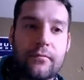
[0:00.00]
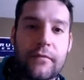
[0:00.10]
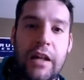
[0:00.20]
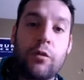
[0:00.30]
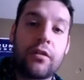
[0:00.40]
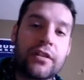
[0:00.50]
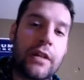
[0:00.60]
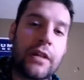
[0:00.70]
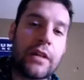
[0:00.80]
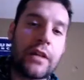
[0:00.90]
Well,
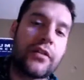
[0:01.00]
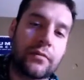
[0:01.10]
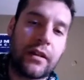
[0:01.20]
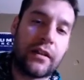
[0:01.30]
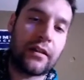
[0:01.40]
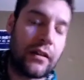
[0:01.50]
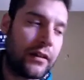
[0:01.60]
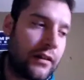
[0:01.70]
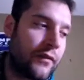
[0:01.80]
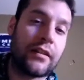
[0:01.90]
I'll put it this way.
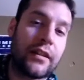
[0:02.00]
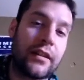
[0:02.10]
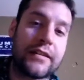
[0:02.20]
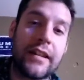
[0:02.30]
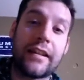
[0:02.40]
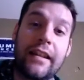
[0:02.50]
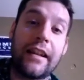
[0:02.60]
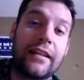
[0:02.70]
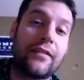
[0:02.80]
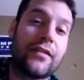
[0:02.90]
If I like say that
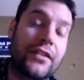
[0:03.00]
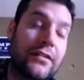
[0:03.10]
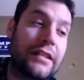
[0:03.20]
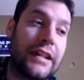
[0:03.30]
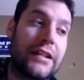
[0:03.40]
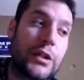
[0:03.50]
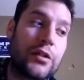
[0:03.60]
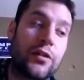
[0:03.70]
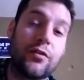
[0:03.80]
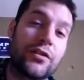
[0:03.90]
I lived like
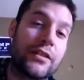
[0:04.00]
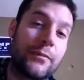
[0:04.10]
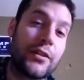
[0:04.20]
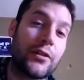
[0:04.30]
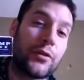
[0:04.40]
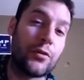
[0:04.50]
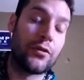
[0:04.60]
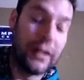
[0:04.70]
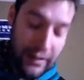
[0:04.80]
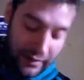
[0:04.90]
close to something cool,